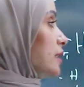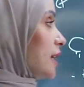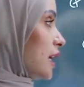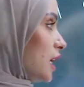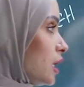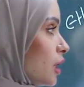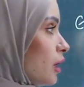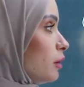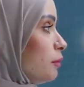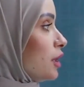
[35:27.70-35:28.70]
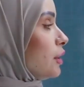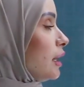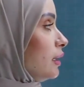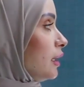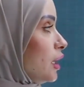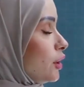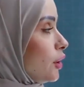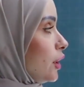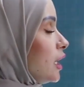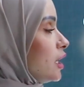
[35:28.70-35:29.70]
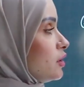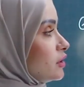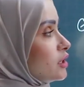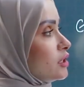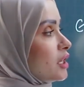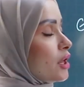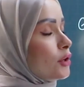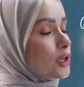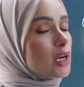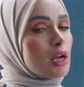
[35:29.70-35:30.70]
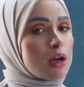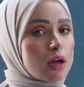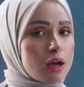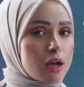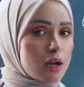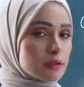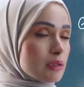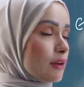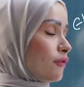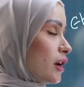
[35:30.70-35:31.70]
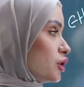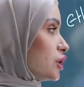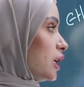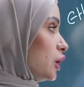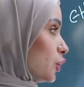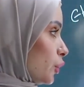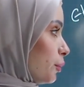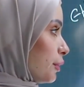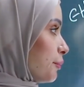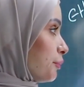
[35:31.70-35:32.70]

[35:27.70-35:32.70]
say ethyl, methyl, ether. This is the other functional group.